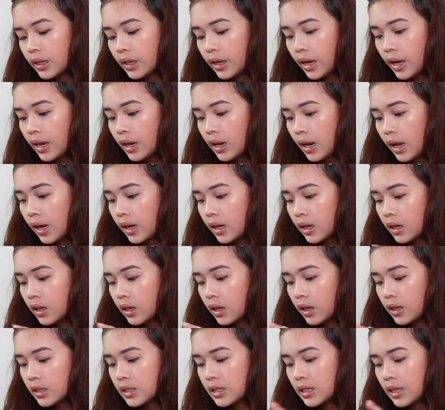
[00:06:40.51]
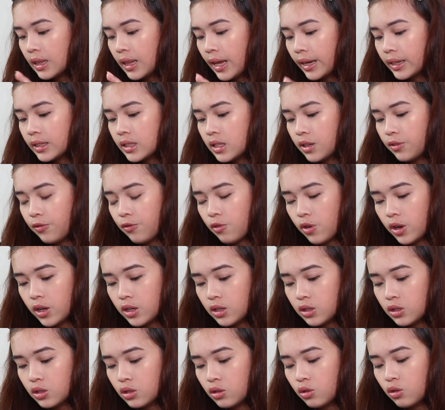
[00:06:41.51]
get like a selective
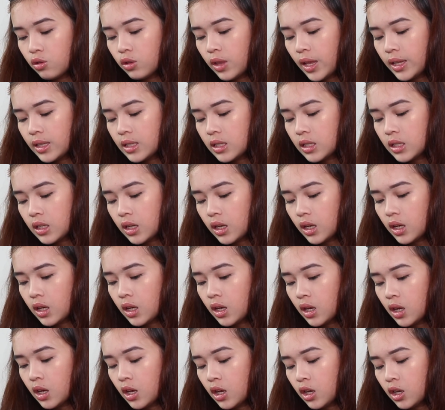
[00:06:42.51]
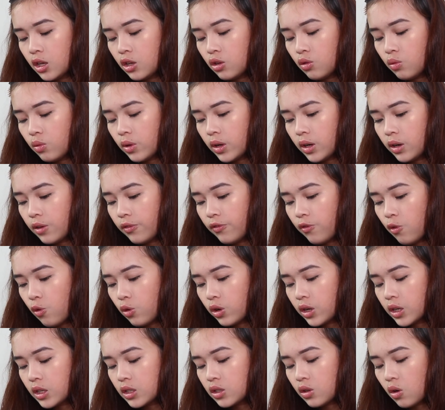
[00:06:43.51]
one. So let's say you want to
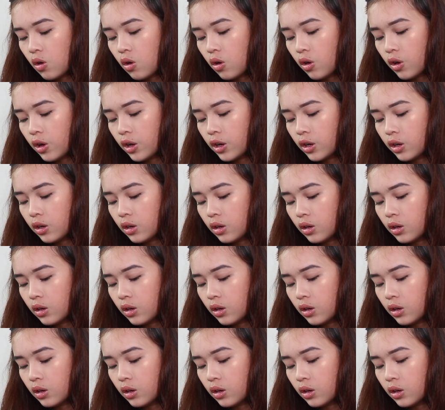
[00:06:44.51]
focus on